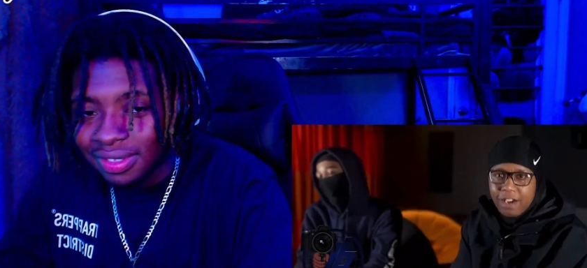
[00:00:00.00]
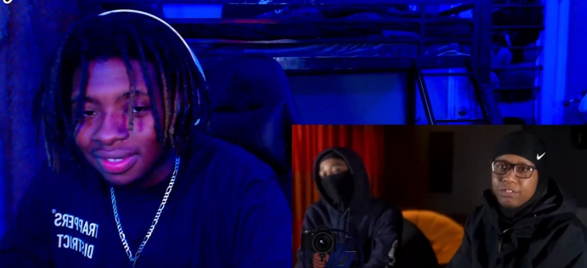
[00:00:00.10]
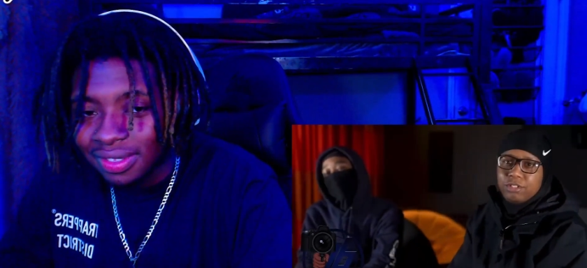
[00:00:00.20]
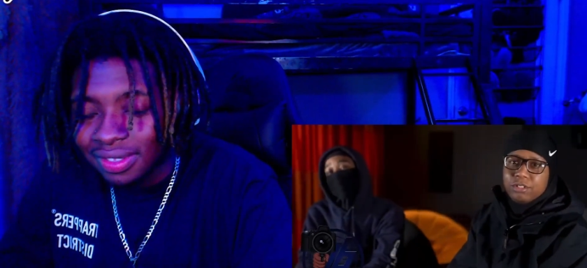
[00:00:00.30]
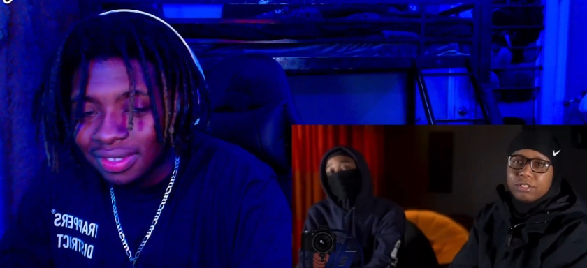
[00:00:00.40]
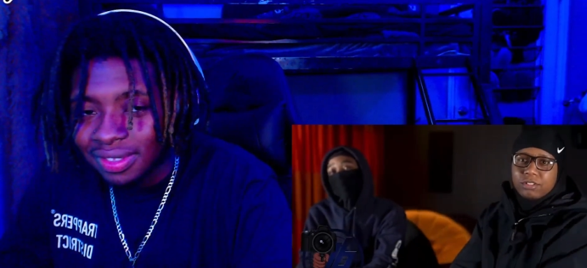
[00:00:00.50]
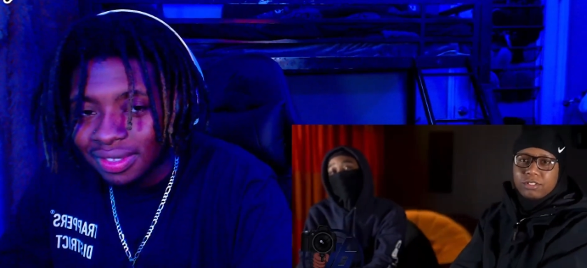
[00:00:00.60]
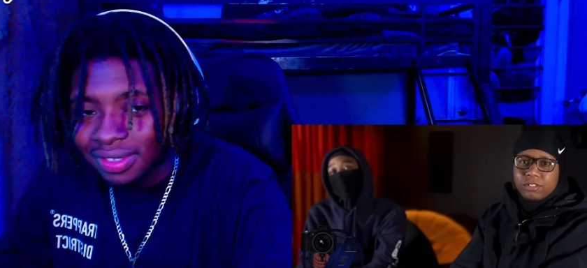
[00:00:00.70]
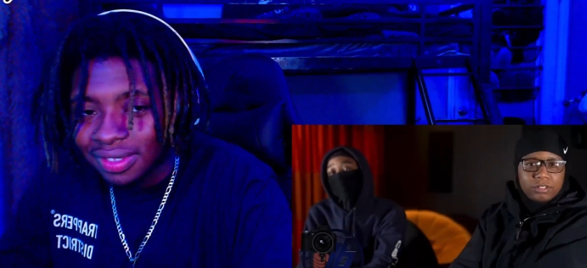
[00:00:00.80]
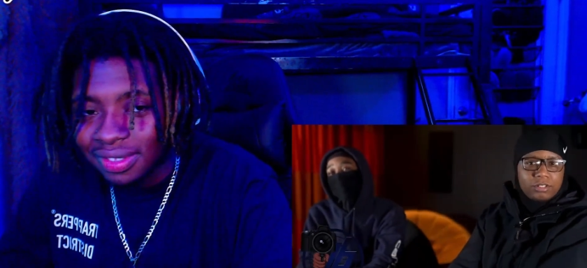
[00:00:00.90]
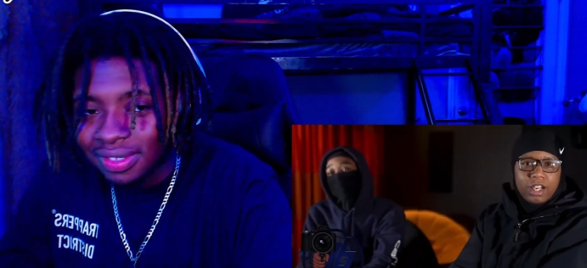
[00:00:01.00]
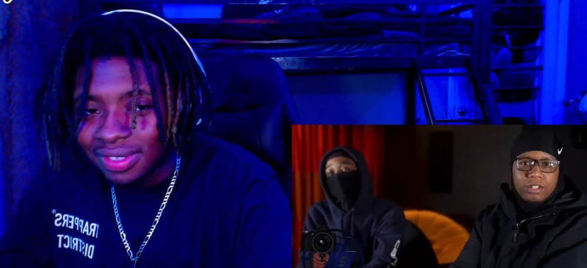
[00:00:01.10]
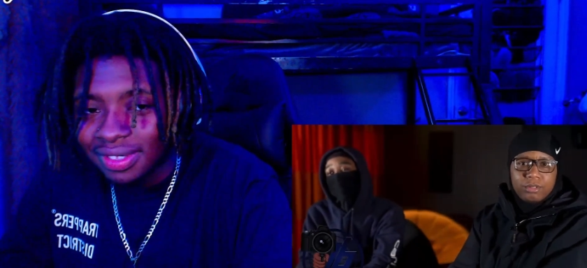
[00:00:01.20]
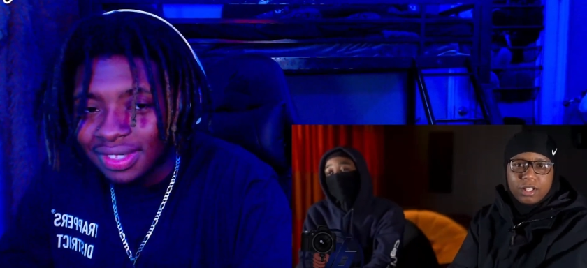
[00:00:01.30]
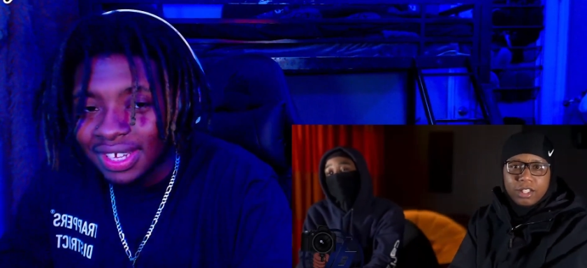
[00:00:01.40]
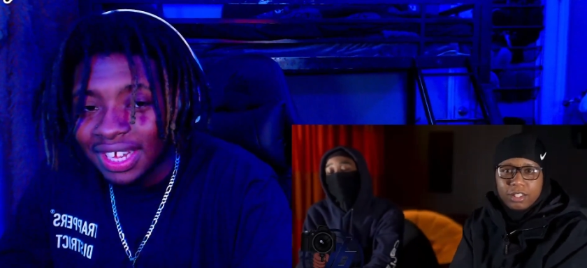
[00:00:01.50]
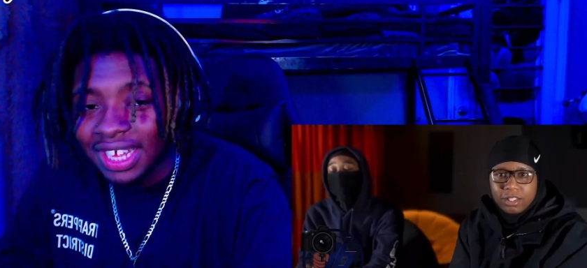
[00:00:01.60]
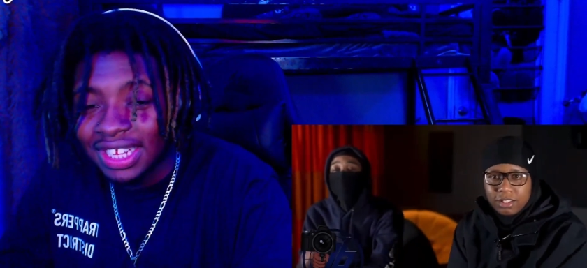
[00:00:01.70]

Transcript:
Speaker 1: Why would you try to do that? He